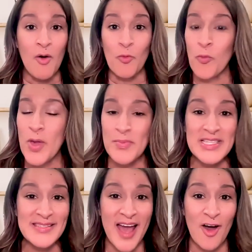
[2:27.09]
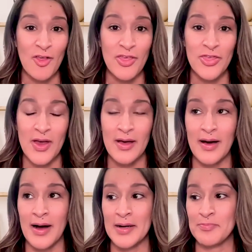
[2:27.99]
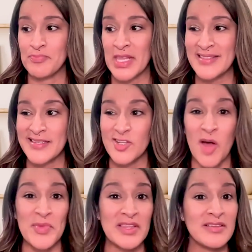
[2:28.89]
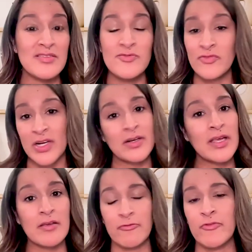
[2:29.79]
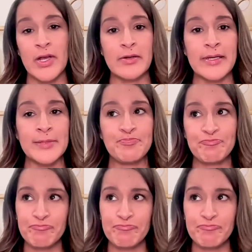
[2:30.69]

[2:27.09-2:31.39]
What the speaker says: Women's health is a topic that is very, very